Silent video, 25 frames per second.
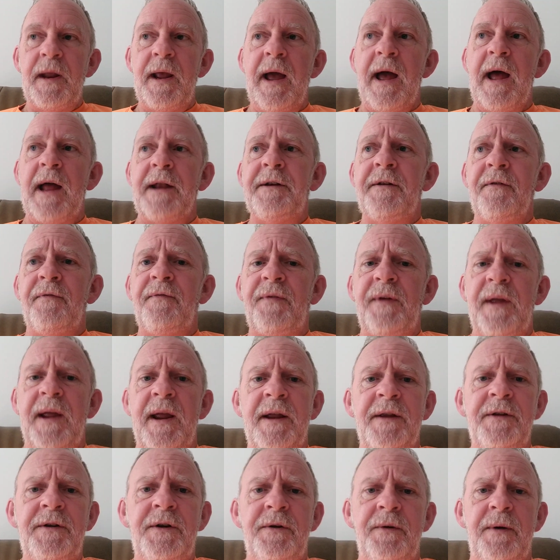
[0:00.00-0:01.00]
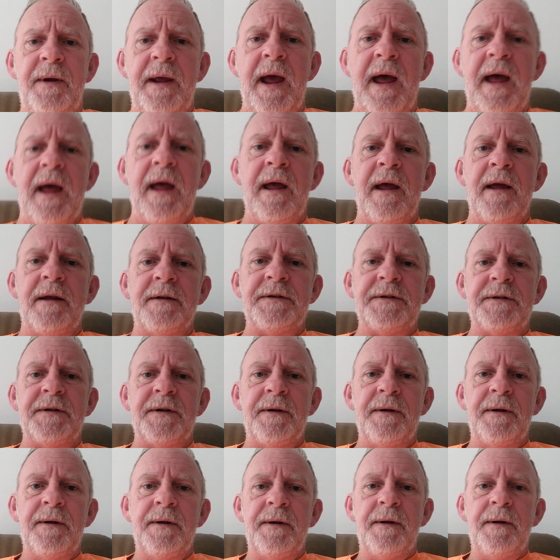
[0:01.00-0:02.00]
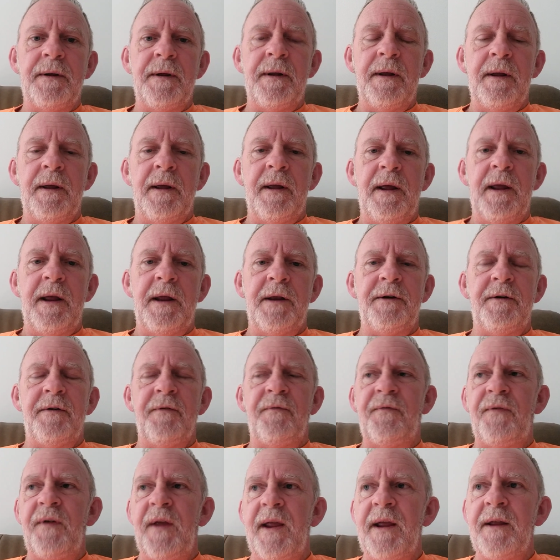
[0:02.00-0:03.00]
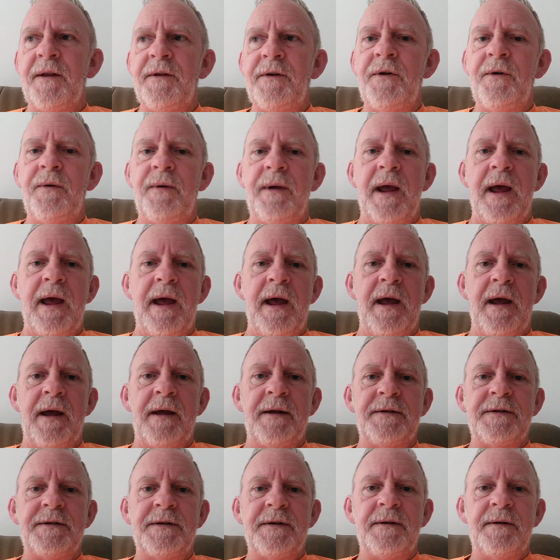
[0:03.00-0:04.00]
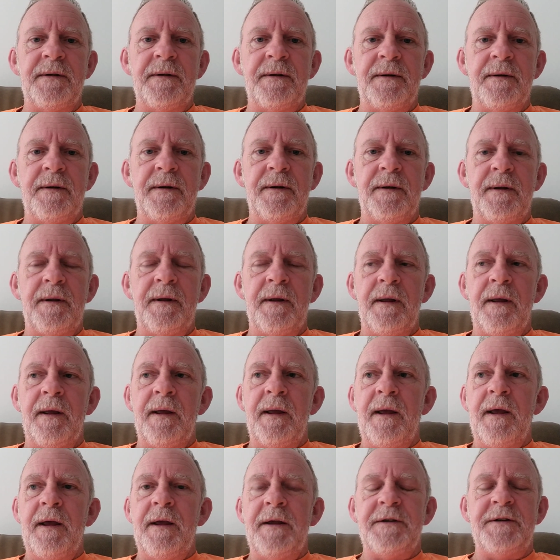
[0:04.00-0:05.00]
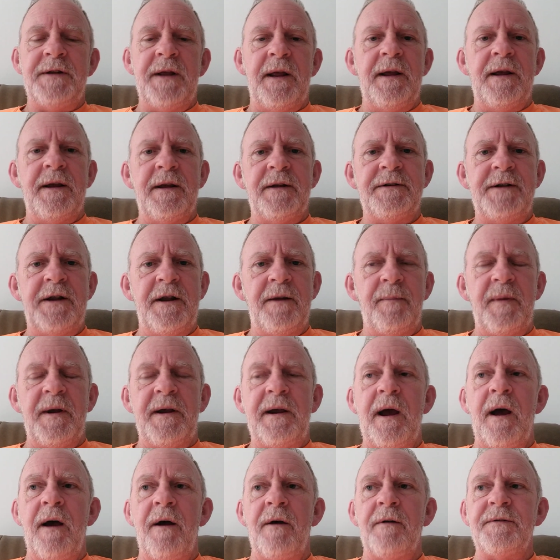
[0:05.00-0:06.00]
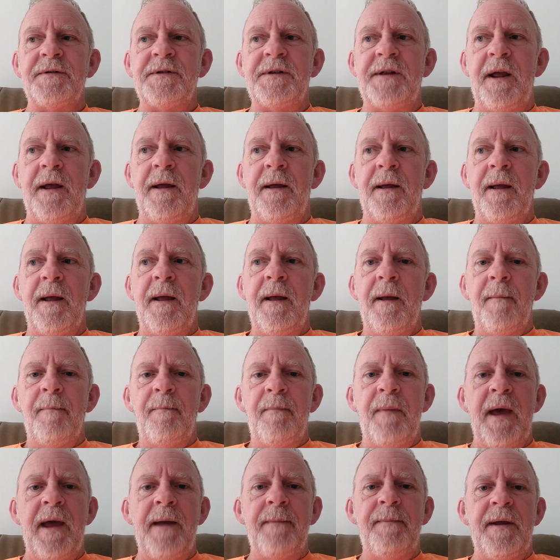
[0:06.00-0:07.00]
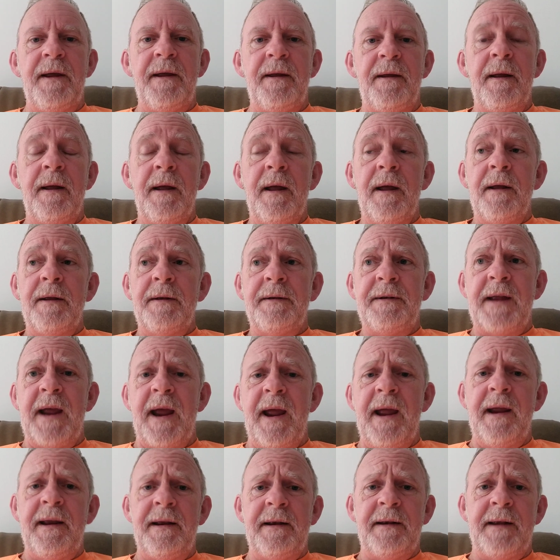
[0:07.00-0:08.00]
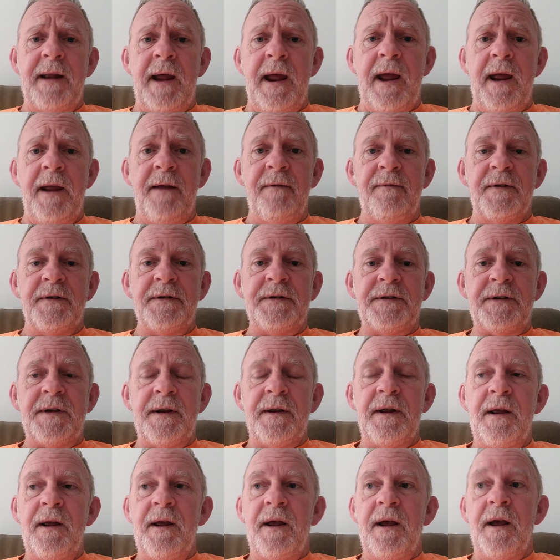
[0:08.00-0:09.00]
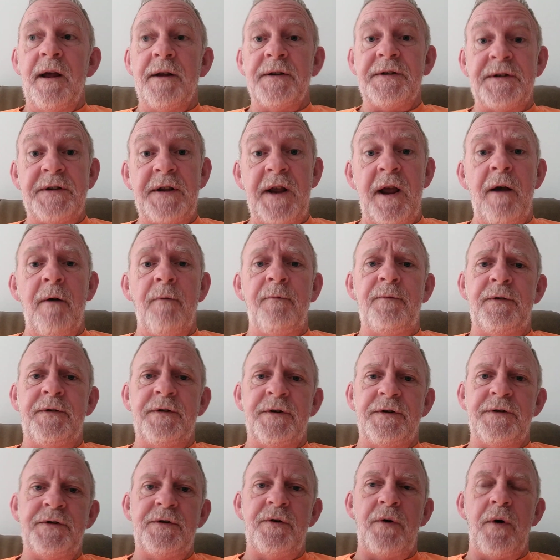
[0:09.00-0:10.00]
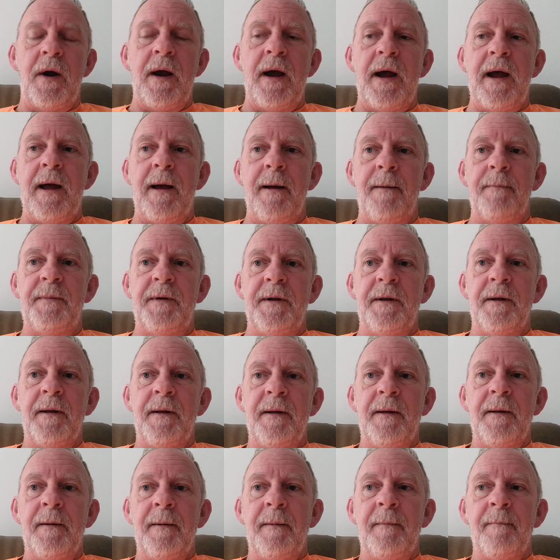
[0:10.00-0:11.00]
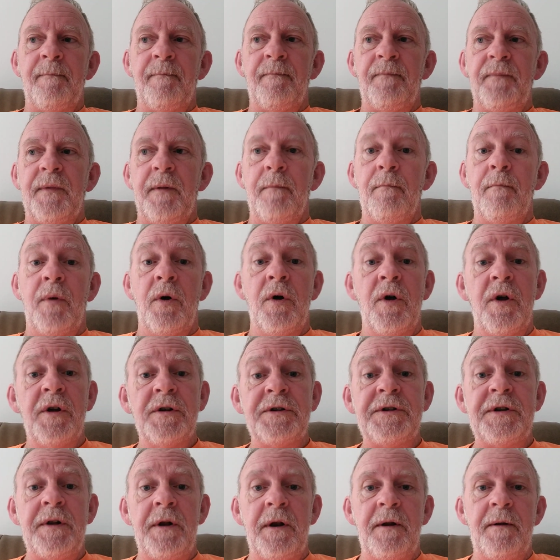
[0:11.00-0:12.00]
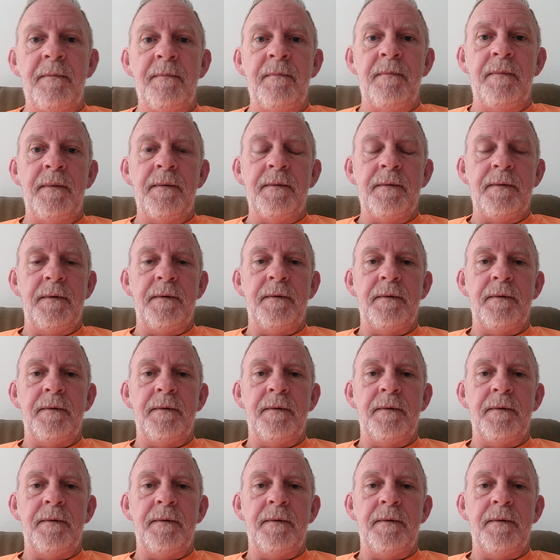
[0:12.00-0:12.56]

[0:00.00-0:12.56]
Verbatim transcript: I defend you guys and defend you guys. Is, is it because that maybe Tank Davis, a self described Muslim.